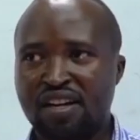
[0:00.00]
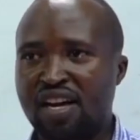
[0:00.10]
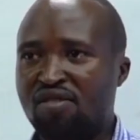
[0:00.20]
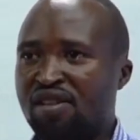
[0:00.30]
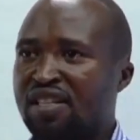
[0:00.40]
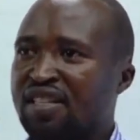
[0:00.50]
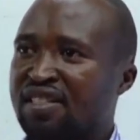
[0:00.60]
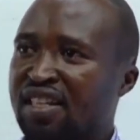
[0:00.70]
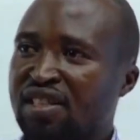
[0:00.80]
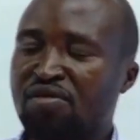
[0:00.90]
Now, let us
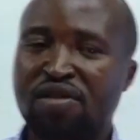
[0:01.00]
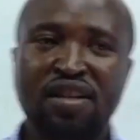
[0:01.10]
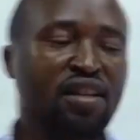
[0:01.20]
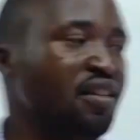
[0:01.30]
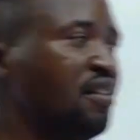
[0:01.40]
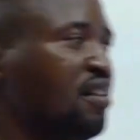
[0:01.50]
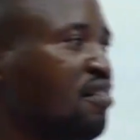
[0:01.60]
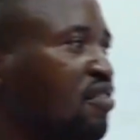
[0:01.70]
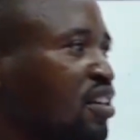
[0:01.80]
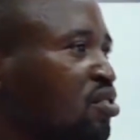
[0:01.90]
start with the
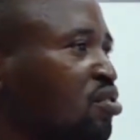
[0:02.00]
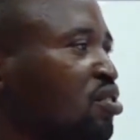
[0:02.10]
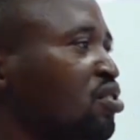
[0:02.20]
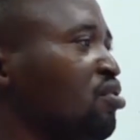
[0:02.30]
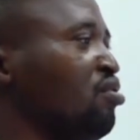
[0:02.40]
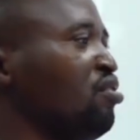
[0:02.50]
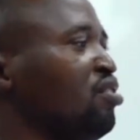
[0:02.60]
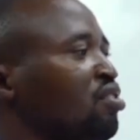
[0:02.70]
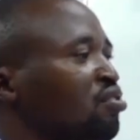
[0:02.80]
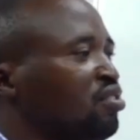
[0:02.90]
factorial
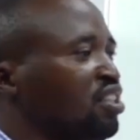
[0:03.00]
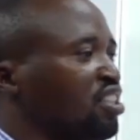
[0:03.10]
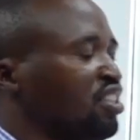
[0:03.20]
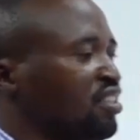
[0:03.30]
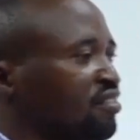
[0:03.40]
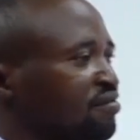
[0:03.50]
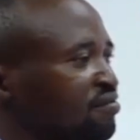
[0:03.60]
notation.